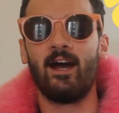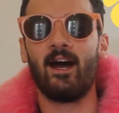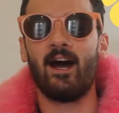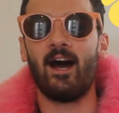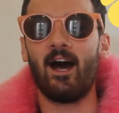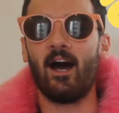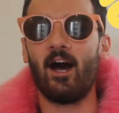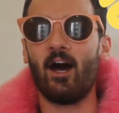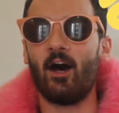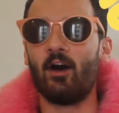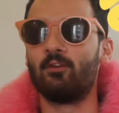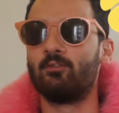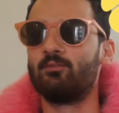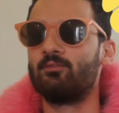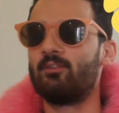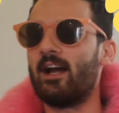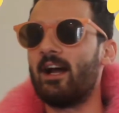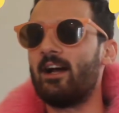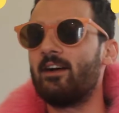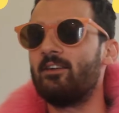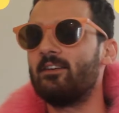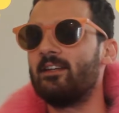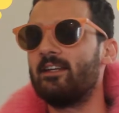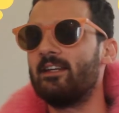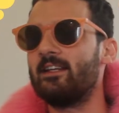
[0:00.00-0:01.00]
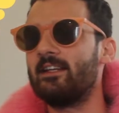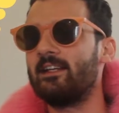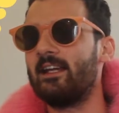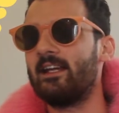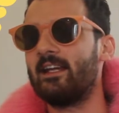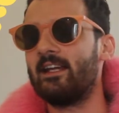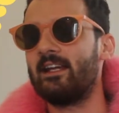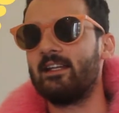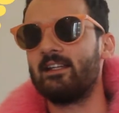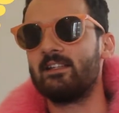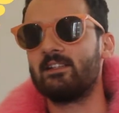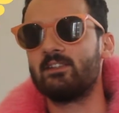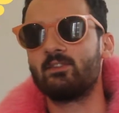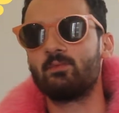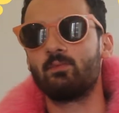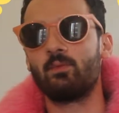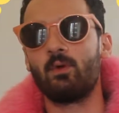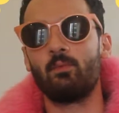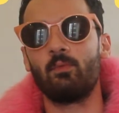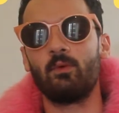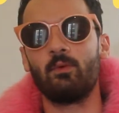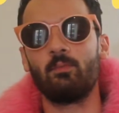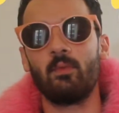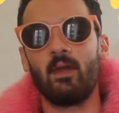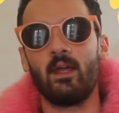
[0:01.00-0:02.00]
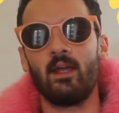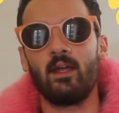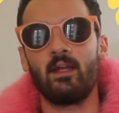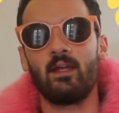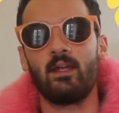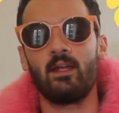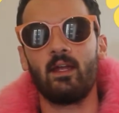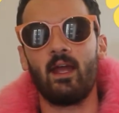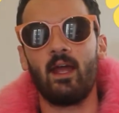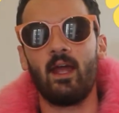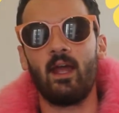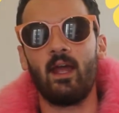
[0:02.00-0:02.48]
Rounding is when we make